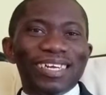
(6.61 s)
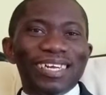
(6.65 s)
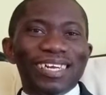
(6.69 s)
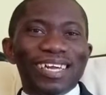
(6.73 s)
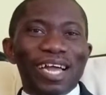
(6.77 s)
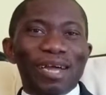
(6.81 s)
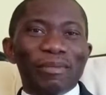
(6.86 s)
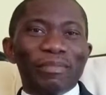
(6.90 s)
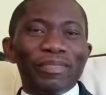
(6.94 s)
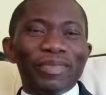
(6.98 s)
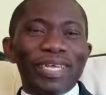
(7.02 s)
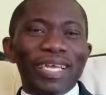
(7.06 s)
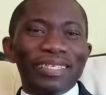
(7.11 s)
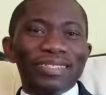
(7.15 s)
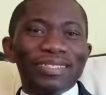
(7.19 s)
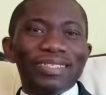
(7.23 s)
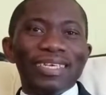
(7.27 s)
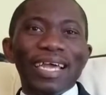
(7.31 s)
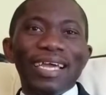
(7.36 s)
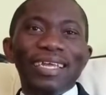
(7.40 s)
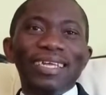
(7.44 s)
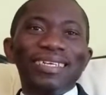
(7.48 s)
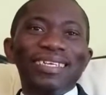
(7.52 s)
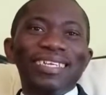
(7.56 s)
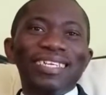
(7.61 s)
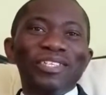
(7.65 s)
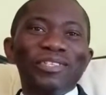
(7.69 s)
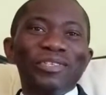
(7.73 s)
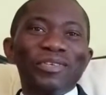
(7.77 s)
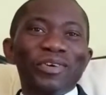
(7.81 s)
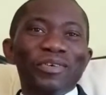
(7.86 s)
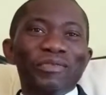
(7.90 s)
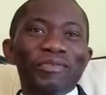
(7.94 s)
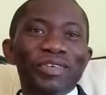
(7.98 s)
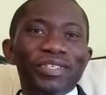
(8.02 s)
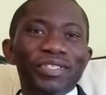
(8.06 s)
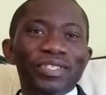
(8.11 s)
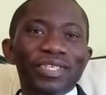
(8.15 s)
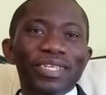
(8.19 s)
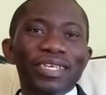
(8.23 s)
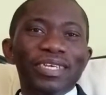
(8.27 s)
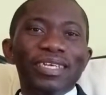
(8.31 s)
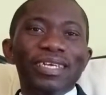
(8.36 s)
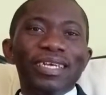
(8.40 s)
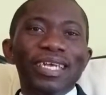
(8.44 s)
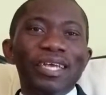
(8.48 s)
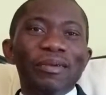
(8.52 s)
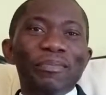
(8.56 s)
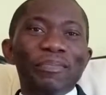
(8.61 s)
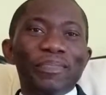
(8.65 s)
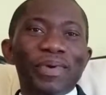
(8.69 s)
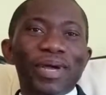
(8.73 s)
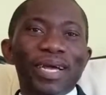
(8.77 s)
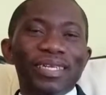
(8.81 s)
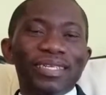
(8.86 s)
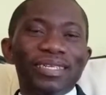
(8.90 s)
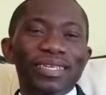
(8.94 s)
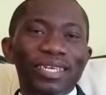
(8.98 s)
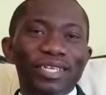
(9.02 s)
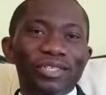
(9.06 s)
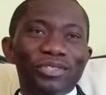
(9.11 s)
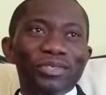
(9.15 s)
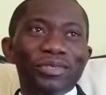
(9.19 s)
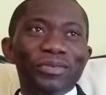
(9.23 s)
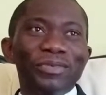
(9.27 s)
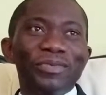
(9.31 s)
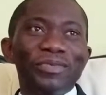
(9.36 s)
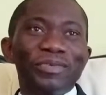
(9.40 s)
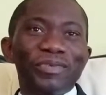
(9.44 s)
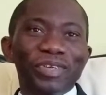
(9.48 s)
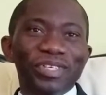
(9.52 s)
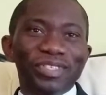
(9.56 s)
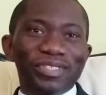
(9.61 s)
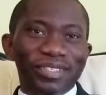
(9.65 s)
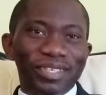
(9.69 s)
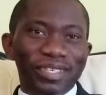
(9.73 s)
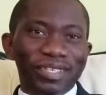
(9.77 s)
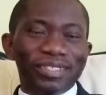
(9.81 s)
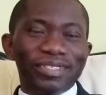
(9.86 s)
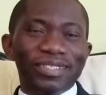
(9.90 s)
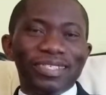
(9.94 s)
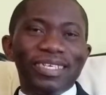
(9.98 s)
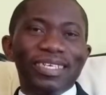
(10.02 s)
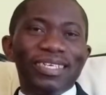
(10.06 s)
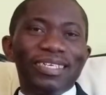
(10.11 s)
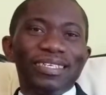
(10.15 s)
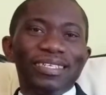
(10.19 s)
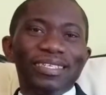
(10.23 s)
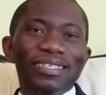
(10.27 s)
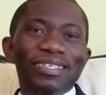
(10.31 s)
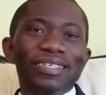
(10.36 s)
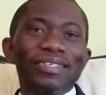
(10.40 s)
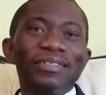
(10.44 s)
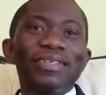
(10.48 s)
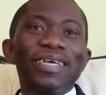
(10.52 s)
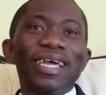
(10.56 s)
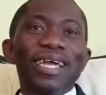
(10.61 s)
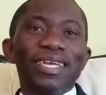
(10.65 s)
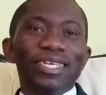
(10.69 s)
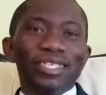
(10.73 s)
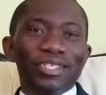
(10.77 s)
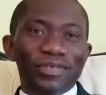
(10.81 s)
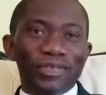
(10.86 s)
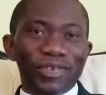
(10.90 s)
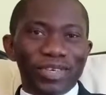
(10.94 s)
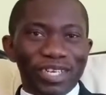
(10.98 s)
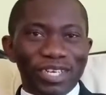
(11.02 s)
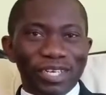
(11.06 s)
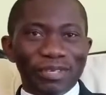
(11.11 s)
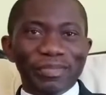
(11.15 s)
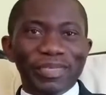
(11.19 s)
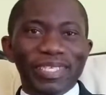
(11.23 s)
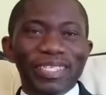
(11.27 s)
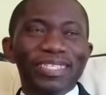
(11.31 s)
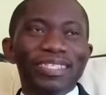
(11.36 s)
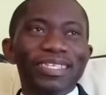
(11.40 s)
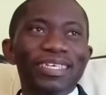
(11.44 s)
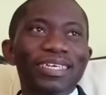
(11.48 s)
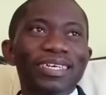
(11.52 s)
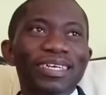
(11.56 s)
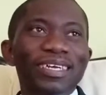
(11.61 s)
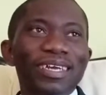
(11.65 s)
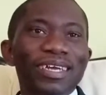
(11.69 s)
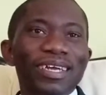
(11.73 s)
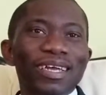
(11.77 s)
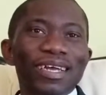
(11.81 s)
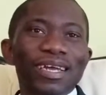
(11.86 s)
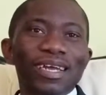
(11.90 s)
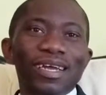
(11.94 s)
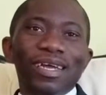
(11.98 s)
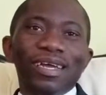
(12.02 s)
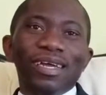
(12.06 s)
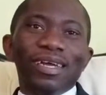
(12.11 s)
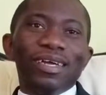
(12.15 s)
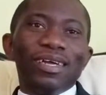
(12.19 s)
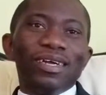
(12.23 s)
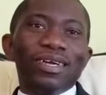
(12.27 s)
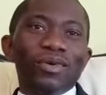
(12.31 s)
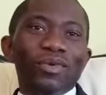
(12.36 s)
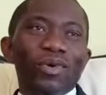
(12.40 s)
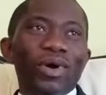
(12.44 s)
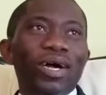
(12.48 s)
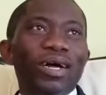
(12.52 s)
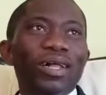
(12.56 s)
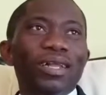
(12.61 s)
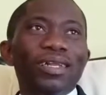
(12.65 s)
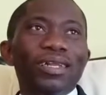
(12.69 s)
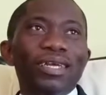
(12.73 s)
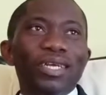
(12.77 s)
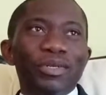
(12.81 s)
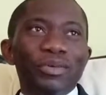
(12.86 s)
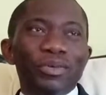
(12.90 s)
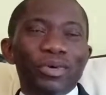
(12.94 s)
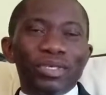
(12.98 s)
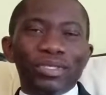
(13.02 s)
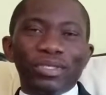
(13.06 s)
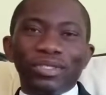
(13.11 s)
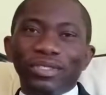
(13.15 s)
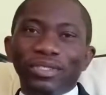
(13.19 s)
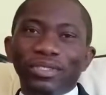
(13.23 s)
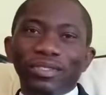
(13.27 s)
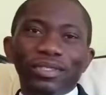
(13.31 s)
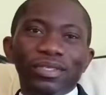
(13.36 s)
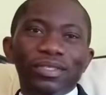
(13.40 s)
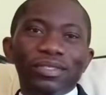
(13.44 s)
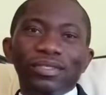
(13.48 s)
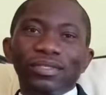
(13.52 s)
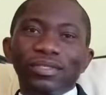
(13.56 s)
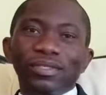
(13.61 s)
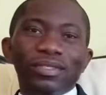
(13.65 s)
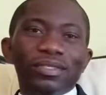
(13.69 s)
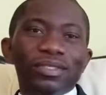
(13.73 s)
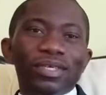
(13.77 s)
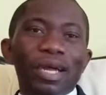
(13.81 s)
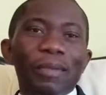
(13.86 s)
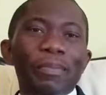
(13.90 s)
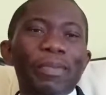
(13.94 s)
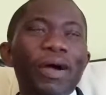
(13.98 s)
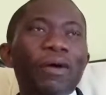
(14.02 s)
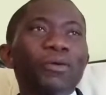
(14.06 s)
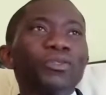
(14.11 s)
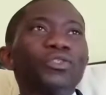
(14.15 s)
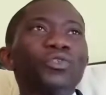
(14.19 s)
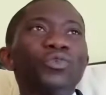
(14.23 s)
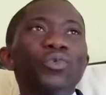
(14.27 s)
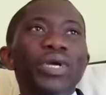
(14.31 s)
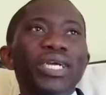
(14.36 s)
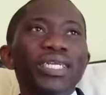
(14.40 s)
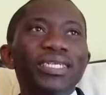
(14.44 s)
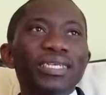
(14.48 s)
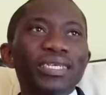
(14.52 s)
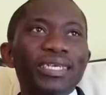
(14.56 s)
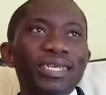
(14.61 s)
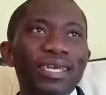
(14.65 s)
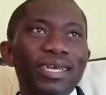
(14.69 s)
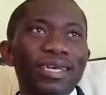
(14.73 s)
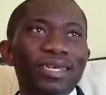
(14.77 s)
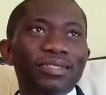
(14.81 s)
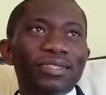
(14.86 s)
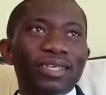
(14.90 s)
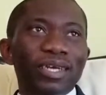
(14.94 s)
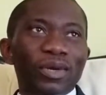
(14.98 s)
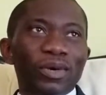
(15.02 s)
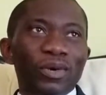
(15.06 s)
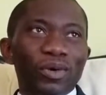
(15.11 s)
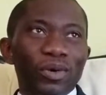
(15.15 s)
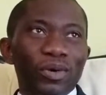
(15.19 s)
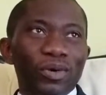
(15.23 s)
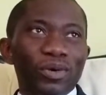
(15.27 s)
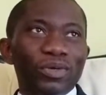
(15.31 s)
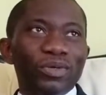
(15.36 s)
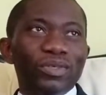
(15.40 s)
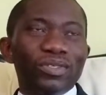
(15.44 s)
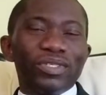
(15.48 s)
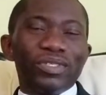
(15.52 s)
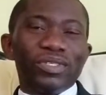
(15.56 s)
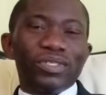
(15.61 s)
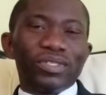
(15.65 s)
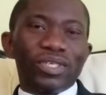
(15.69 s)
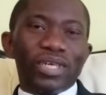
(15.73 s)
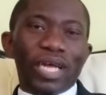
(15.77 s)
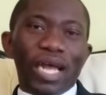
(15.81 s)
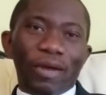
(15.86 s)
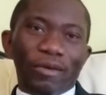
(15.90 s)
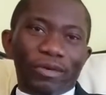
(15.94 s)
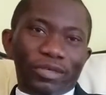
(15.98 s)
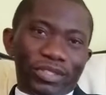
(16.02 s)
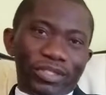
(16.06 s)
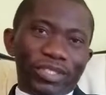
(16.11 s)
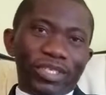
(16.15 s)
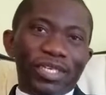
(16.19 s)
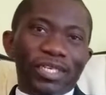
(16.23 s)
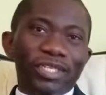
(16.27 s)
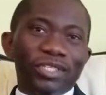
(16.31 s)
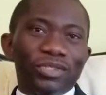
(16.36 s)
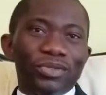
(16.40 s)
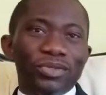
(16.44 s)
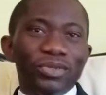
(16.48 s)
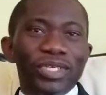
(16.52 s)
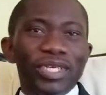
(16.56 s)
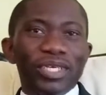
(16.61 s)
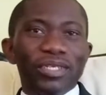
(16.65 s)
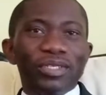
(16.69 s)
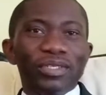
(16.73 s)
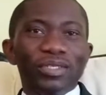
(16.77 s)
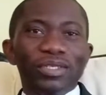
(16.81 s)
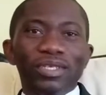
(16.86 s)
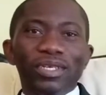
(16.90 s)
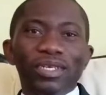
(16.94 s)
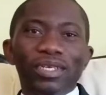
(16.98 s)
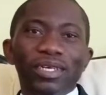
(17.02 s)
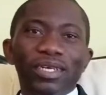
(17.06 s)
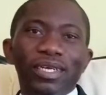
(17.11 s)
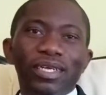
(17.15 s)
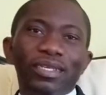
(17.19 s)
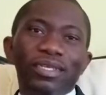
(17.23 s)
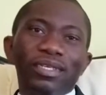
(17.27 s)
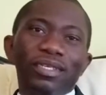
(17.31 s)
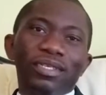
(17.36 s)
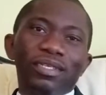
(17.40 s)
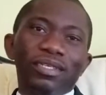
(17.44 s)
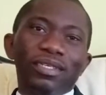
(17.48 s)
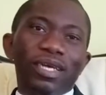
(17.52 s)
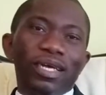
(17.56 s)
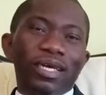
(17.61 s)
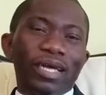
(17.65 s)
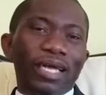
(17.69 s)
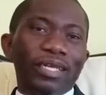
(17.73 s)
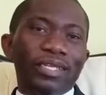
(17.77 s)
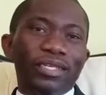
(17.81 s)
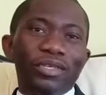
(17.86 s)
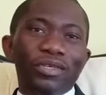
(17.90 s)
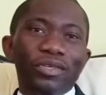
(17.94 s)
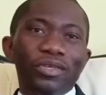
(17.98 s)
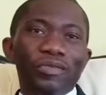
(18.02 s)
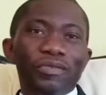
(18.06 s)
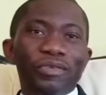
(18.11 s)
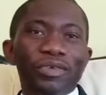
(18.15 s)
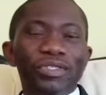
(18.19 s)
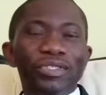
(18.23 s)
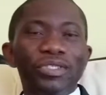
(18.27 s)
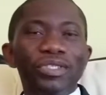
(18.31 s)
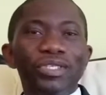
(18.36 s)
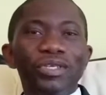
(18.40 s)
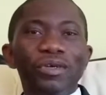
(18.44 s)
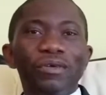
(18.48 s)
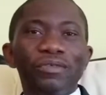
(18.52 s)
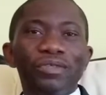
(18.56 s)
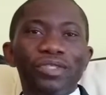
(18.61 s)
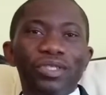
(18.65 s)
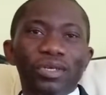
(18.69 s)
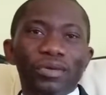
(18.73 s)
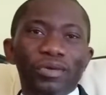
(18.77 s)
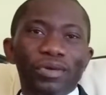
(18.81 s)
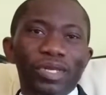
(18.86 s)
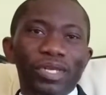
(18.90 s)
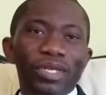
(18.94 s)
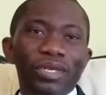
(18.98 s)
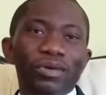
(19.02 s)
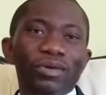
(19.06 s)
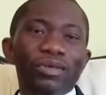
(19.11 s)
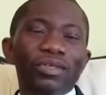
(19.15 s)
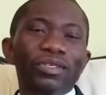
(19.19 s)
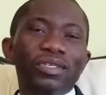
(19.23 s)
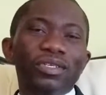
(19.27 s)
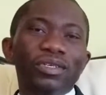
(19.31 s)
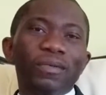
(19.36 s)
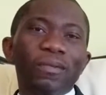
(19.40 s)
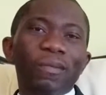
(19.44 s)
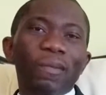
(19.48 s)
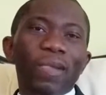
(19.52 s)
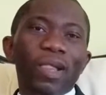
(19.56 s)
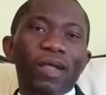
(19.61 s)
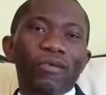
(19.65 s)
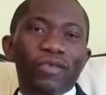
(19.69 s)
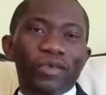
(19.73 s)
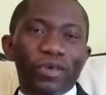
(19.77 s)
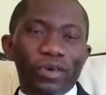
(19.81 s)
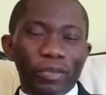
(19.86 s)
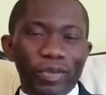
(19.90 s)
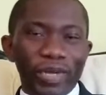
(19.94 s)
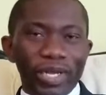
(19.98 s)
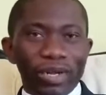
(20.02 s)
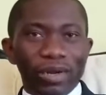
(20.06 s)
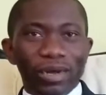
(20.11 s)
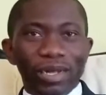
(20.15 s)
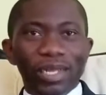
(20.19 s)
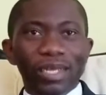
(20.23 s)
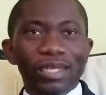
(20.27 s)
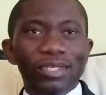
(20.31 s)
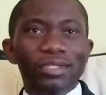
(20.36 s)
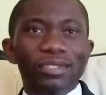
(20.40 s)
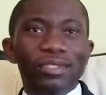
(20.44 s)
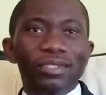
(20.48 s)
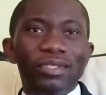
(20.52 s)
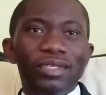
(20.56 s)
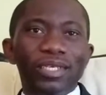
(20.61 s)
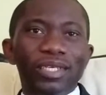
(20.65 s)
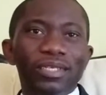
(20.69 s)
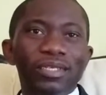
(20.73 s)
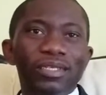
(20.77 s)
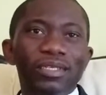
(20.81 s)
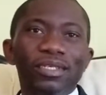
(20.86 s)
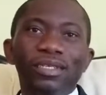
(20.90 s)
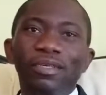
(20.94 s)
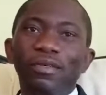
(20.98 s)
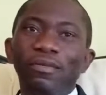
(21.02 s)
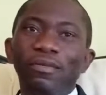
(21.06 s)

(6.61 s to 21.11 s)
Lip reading: I'm excited that you're visiting Impact Nation 360. Thanks for coming. Well, it was about 20 years ago. I was still a student at the University of Sierra Leone, Forobe College in